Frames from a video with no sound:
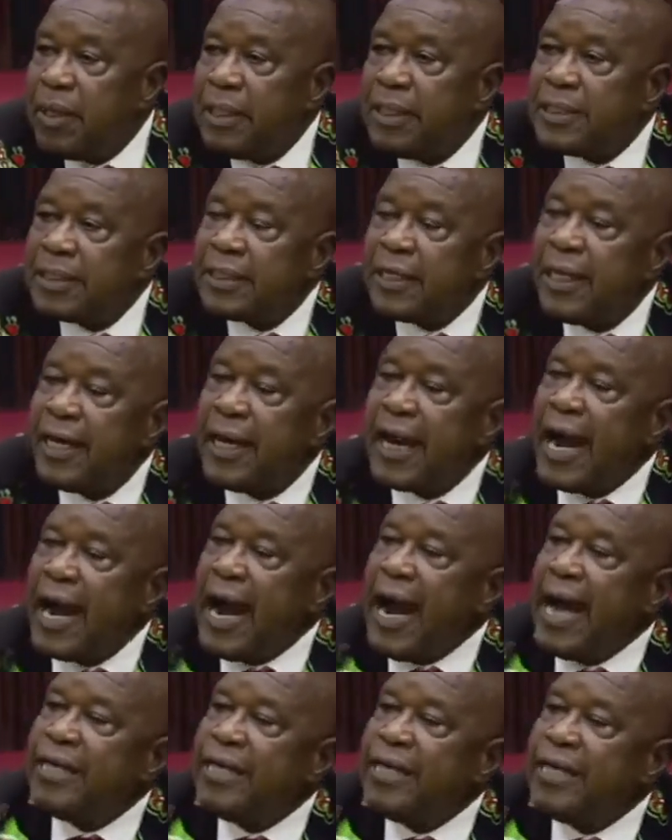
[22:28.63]
saying,
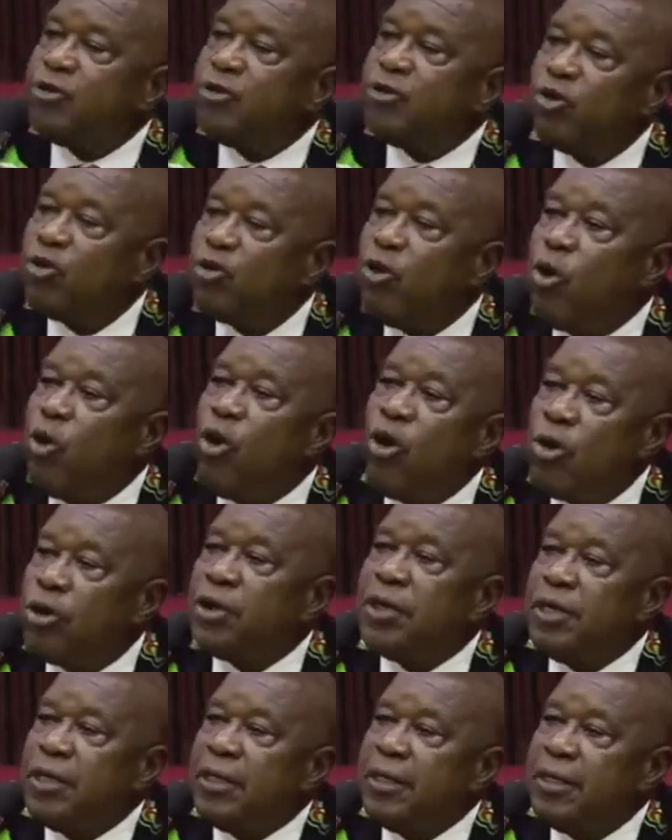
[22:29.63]
I don't
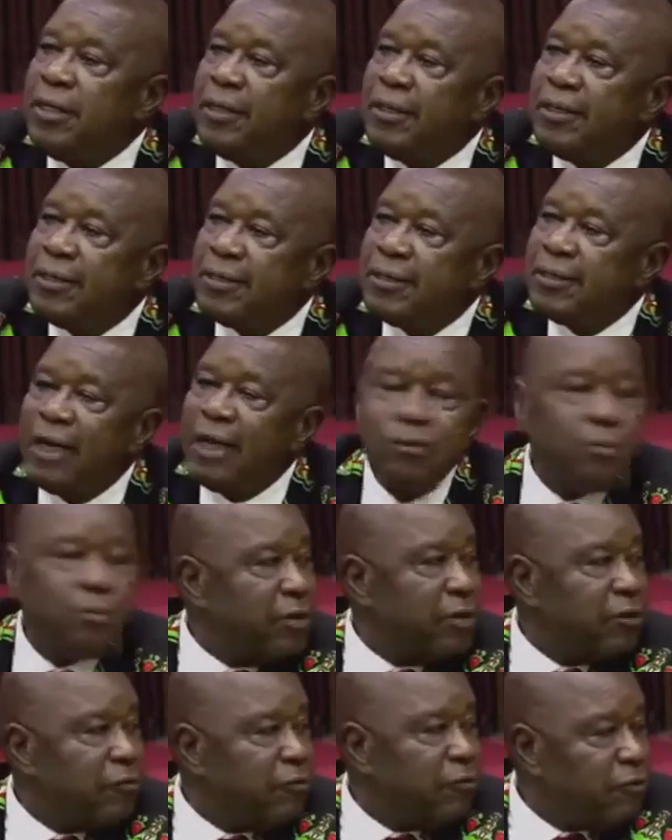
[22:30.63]
own Zanu
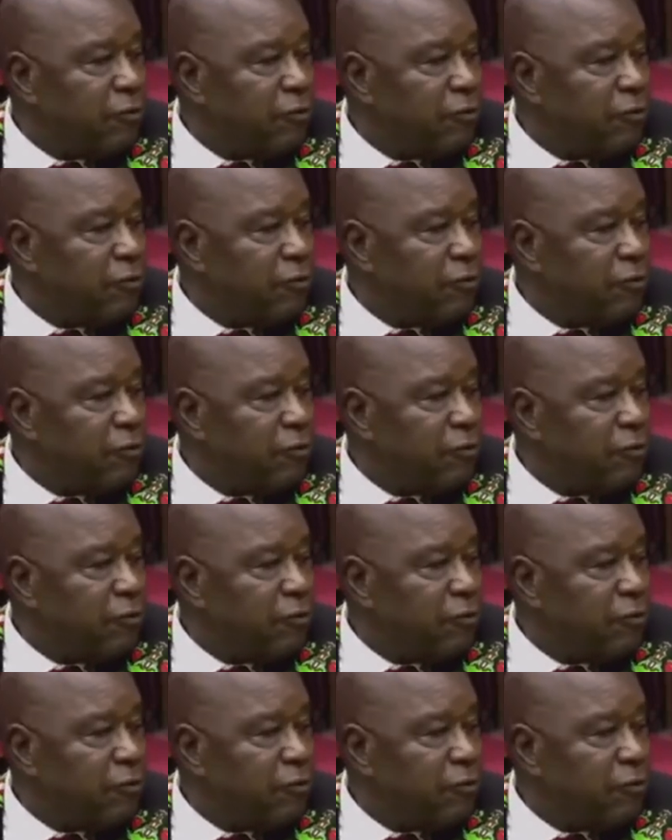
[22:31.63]
PF.